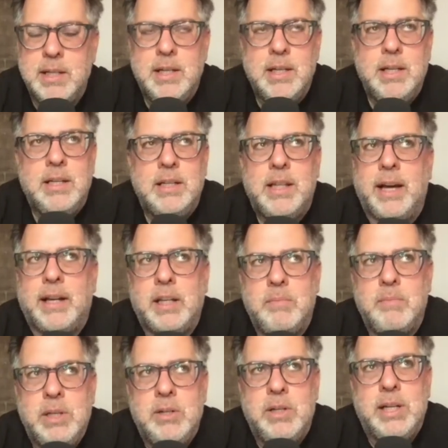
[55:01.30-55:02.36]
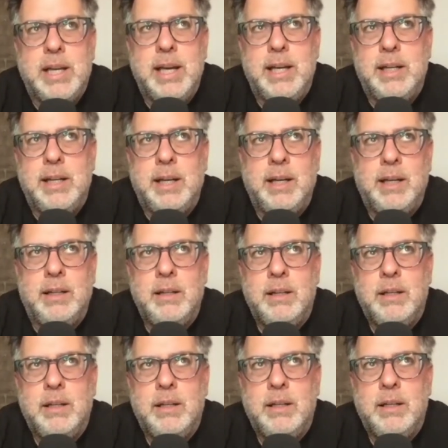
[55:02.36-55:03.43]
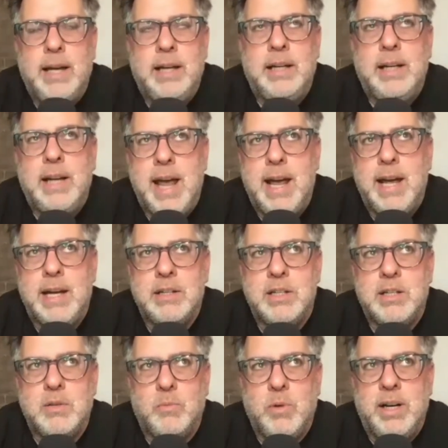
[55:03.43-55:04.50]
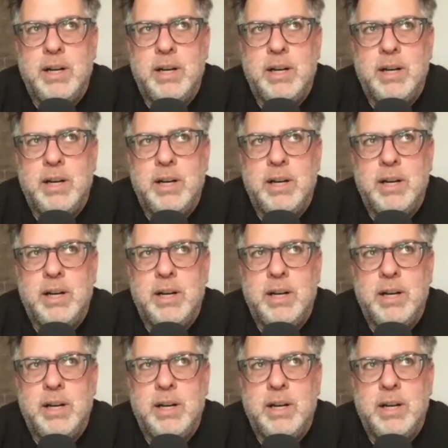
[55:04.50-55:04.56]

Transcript: that communicated and enhanced whatever